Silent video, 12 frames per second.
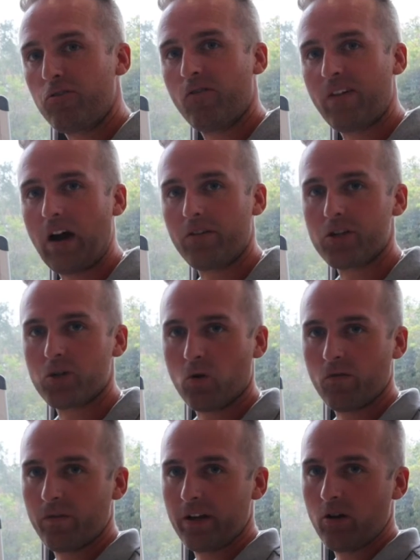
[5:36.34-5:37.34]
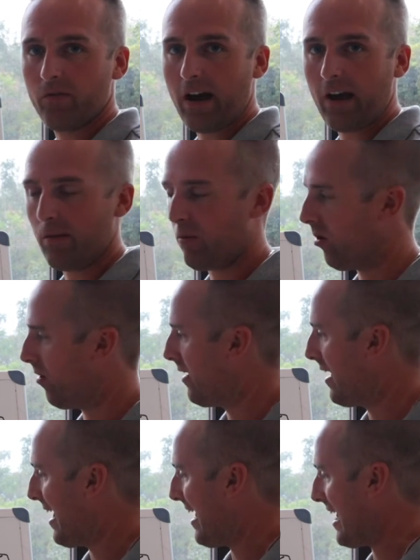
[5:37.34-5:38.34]
you found this short video valuable,
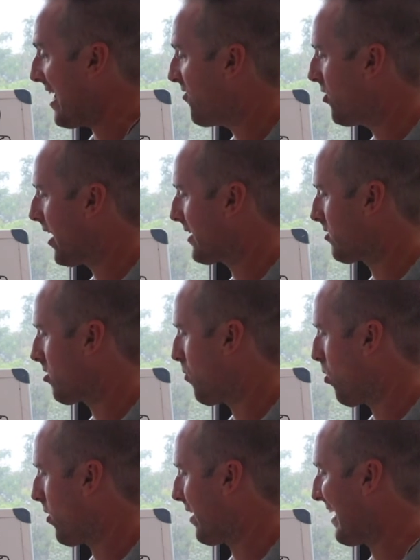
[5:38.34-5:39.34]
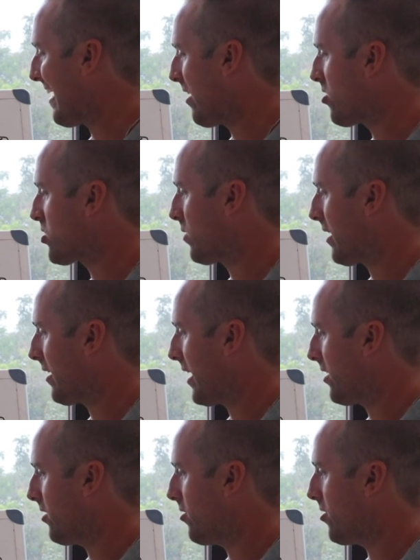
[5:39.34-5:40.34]
if you'd like to learn more, here's what I'd
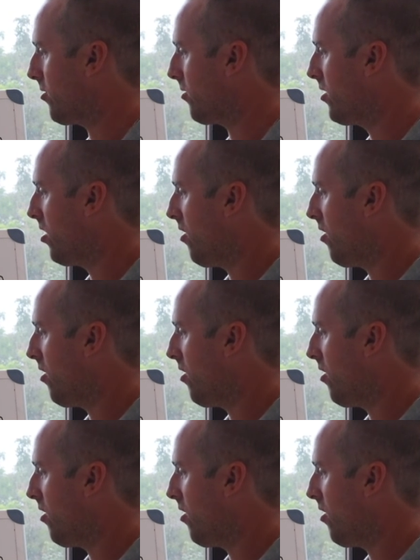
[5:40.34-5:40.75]
like you to do.